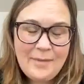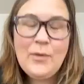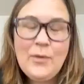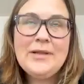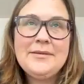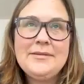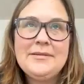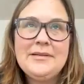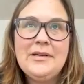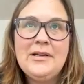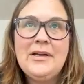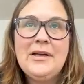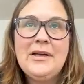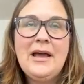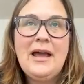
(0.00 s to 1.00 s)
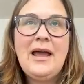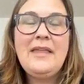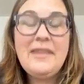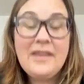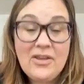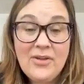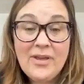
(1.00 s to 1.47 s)
I mean, well, I
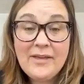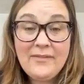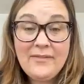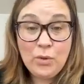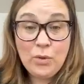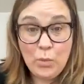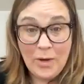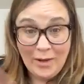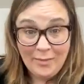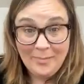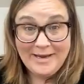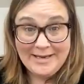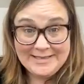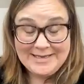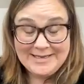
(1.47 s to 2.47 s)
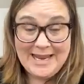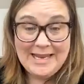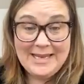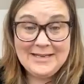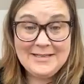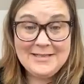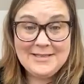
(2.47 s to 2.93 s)
think you can give it a
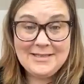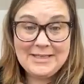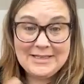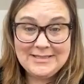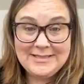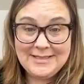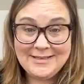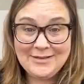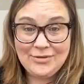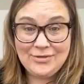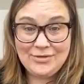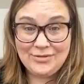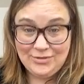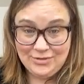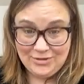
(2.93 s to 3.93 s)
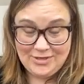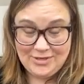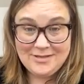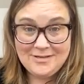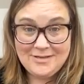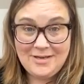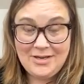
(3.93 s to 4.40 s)
well-maintained, considered
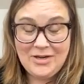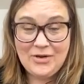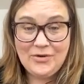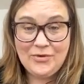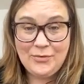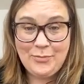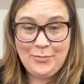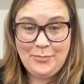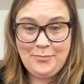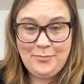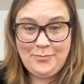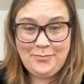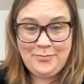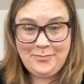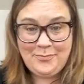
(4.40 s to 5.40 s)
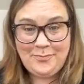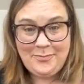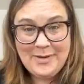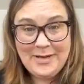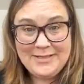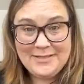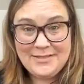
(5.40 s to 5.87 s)
look, you know,
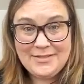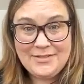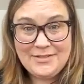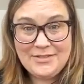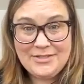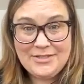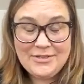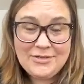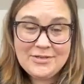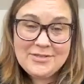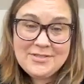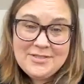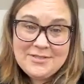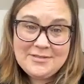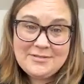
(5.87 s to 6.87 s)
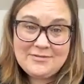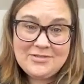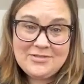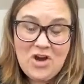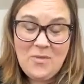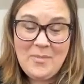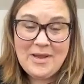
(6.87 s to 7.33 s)
but Tudors are
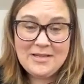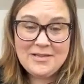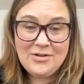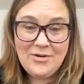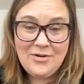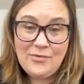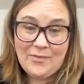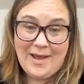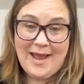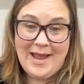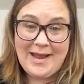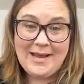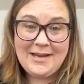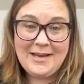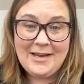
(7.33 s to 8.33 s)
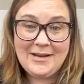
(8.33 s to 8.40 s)
charming in their own way, you